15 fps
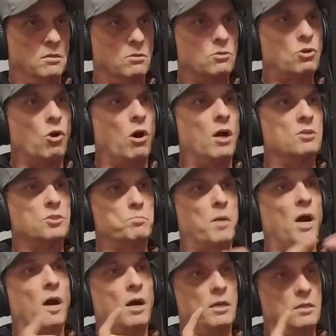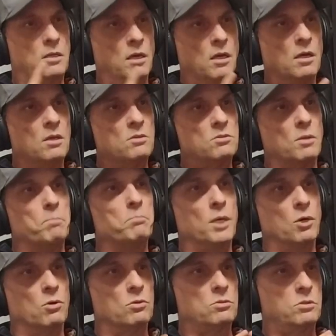caused by the
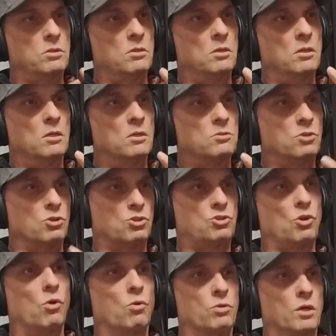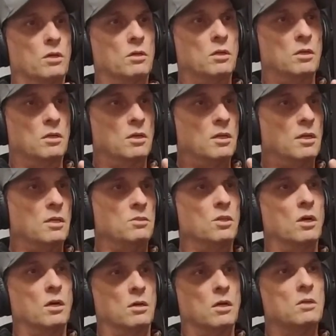milk, the soda, and
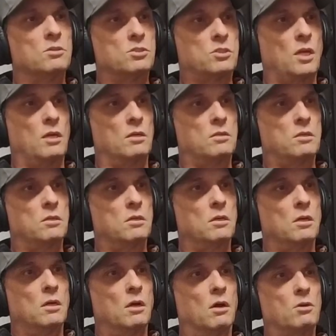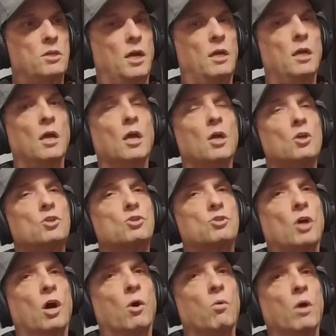the steak. Okay?
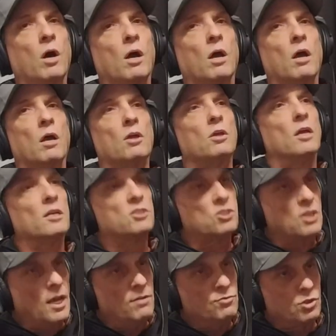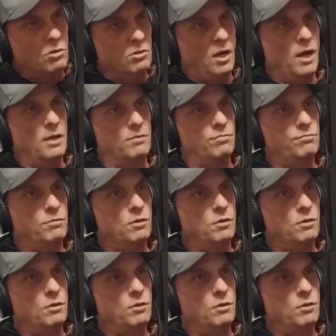So it saves your life.